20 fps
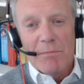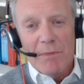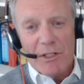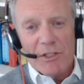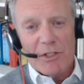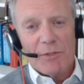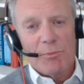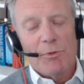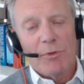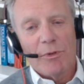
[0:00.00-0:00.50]

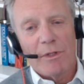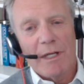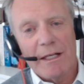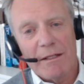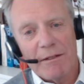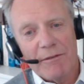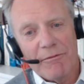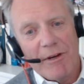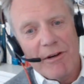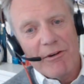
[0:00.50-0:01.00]
much more
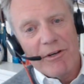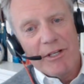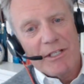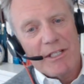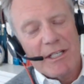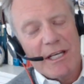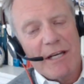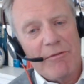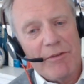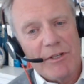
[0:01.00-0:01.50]
like the
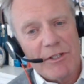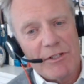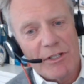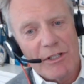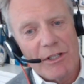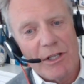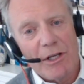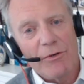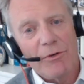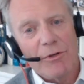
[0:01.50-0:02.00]
various savings
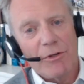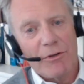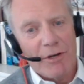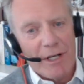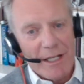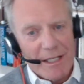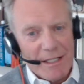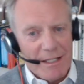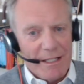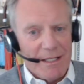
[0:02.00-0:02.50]
and loan
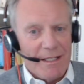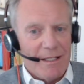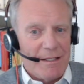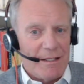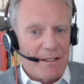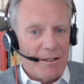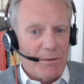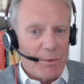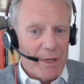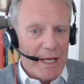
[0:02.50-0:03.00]

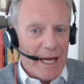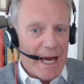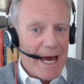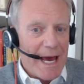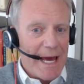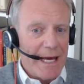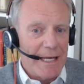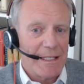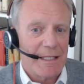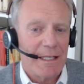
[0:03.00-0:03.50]
crises that we
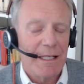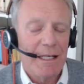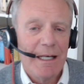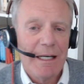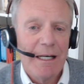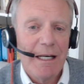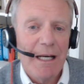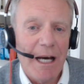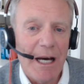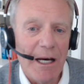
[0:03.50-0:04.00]
mm-hmm. had.
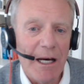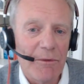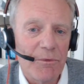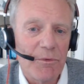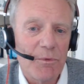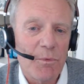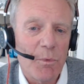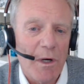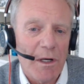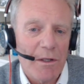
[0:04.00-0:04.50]

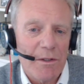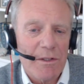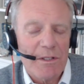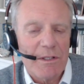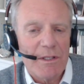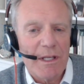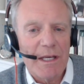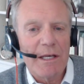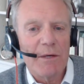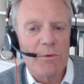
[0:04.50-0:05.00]
And
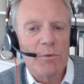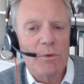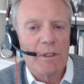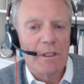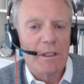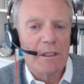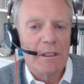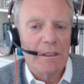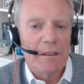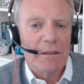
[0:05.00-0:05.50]
whilst they
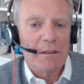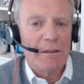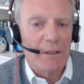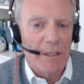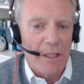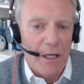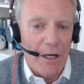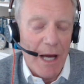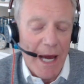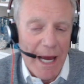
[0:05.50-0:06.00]
were,
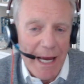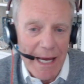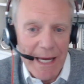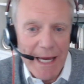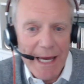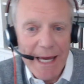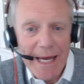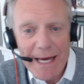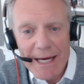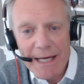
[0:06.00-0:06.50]
you know,
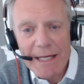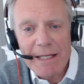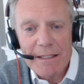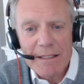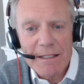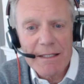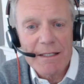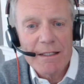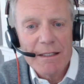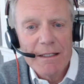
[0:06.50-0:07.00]
a
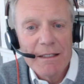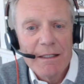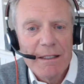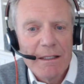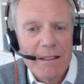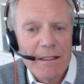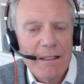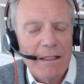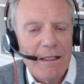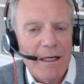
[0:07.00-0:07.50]
hit,
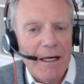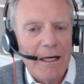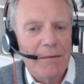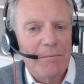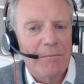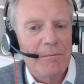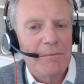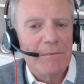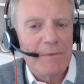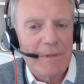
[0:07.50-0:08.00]

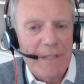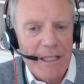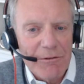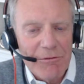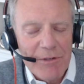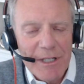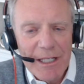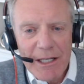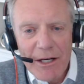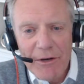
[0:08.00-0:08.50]
um,
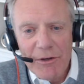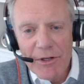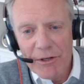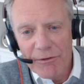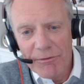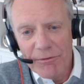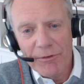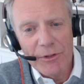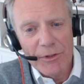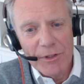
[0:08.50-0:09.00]
they're really only
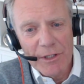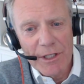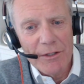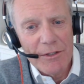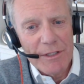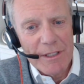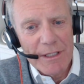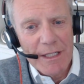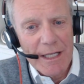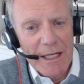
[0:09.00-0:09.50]
a
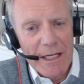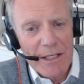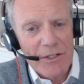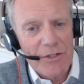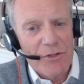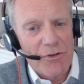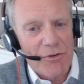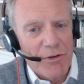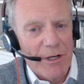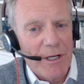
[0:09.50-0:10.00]
footnote in
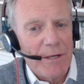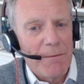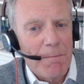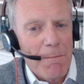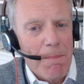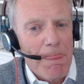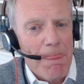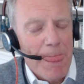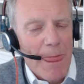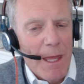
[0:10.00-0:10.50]
history.
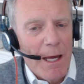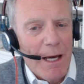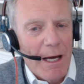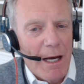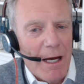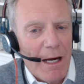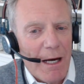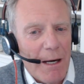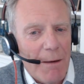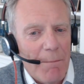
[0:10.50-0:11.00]

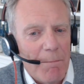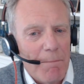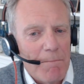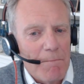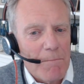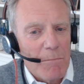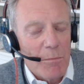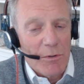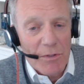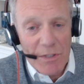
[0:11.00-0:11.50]

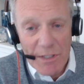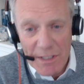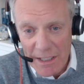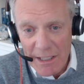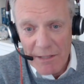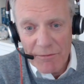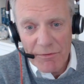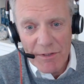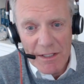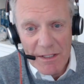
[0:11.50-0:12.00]
Um, we'll
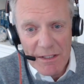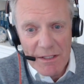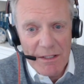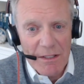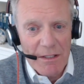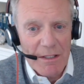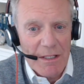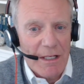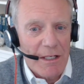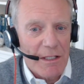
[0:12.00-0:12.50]
see if this
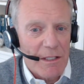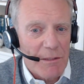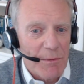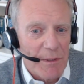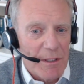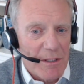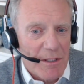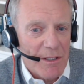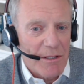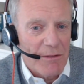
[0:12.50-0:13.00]
turns out to
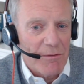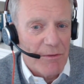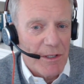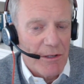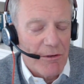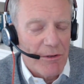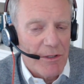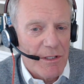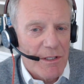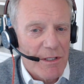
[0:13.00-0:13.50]
be as
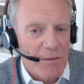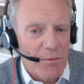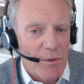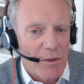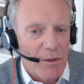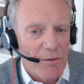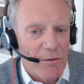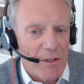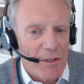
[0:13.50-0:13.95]
severe as one